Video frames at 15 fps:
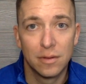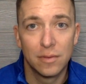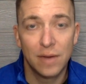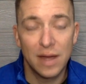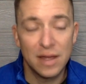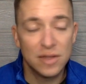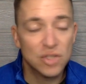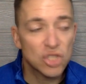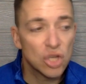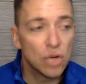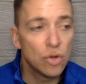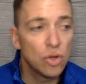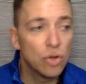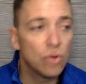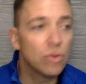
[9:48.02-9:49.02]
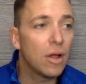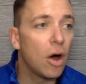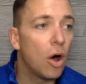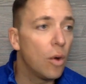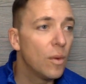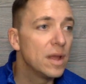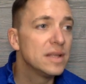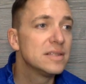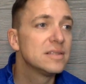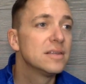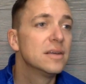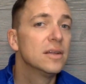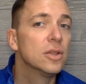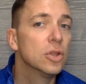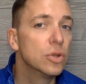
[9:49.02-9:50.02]
Right? So you'll
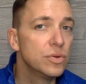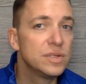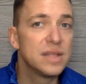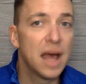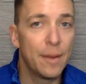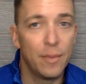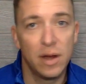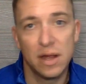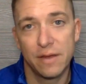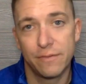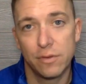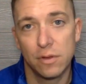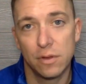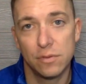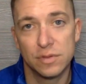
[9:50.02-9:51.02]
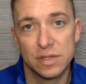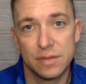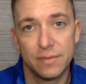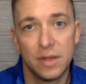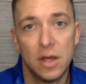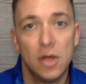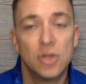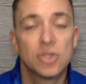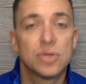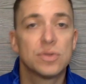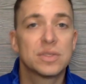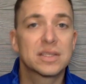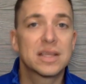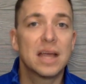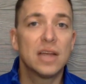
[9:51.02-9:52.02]
always lose that money if you lose it. So
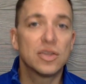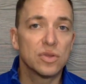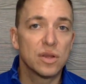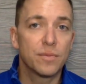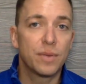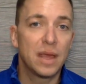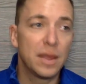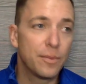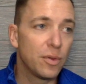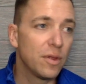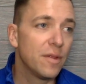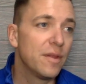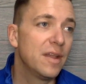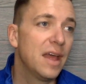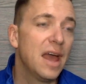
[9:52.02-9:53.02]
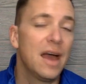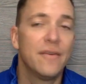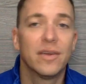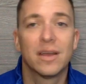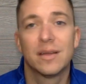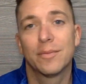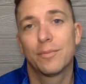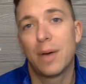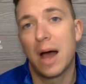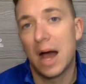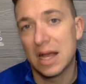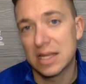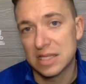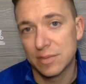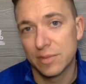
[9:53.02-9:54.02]
scheduling people and then having it
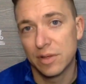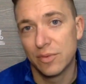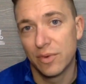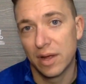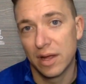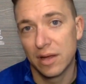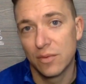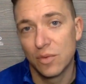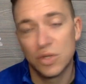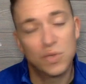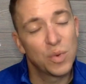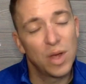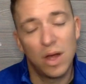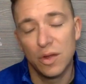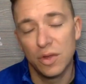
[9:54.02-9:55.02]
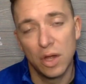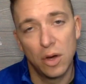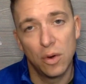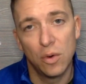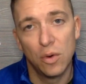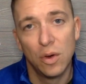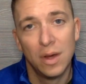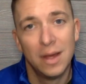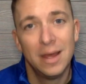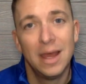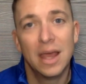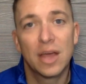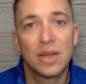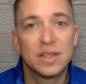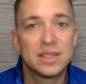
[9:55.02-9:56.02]
possibly rain, which we all know
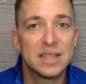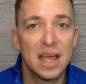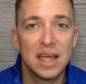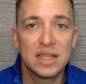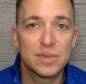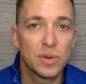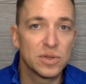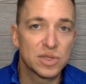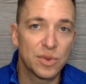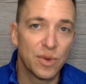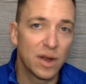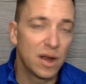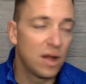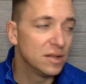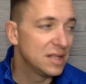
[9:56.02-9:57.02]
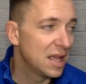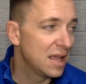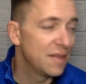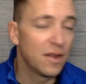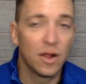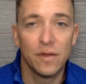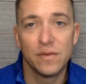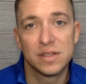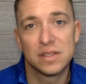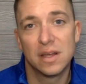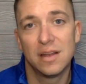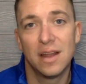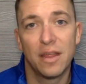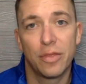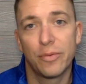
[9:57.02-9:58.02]
it could say it's supposed to rain all day and then all of a
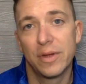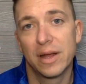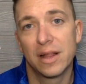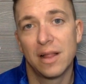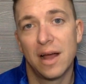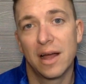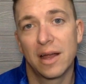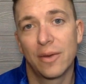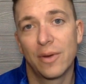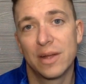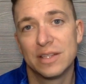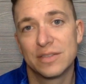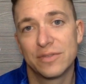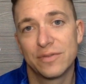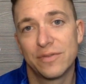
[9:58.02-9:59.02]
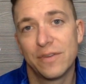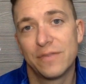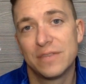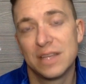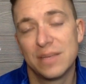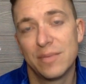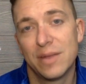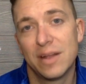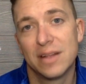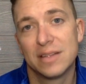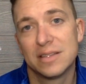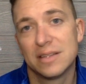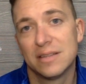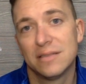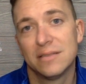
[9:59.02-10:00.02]
sudden at three o'clock it rains for 15
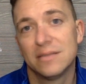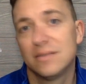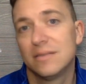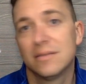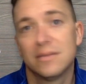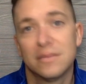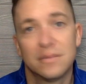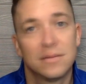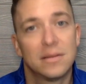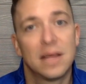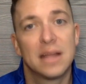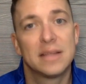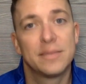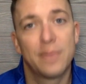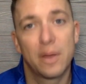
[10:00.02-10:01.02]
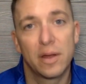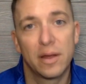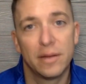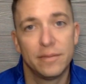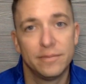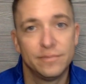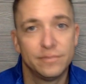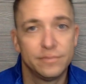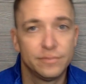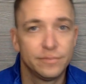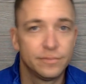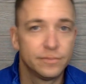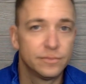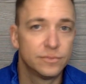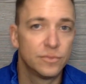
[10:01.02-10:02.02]
minutes and that's about it.
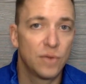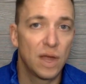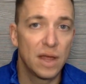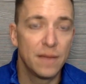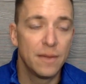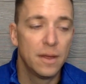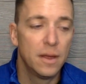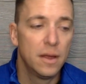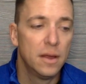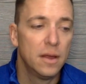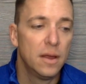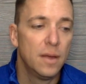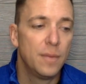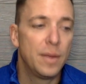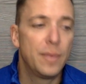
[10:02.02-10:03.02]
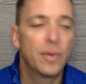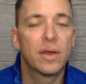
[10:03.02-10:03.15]
Right? People